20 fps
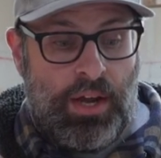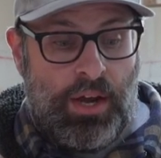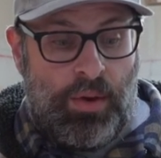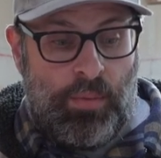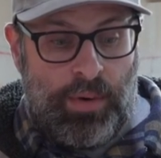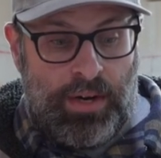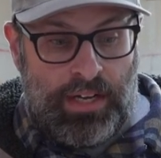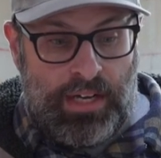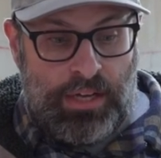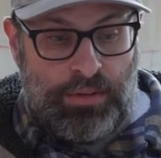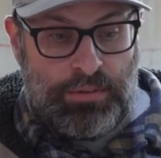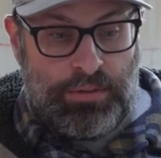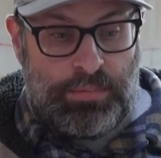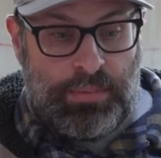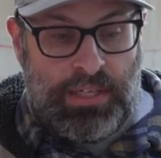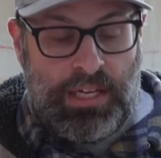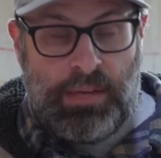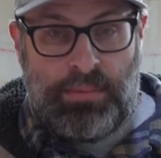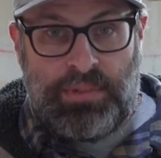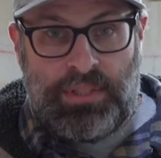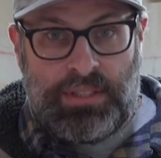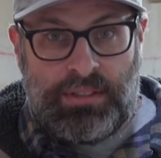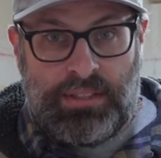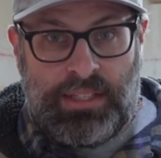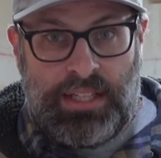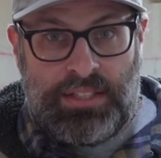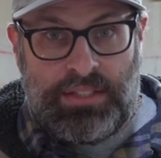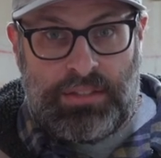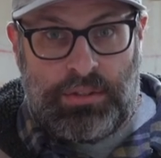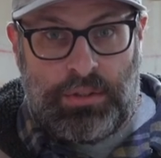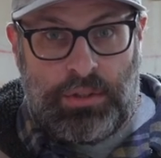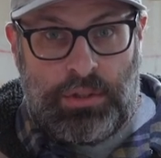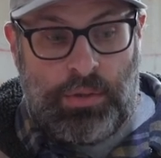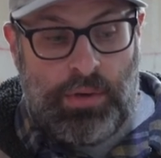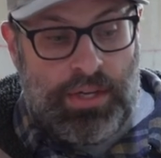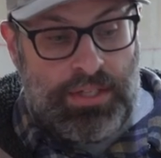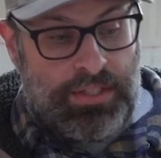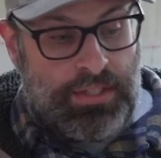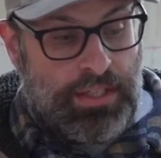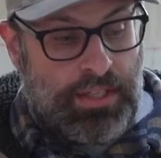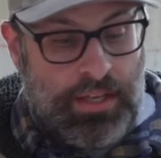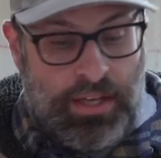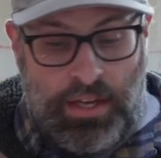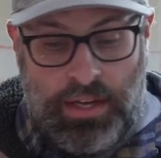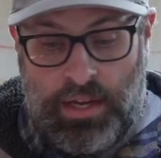when it gets a little crusty.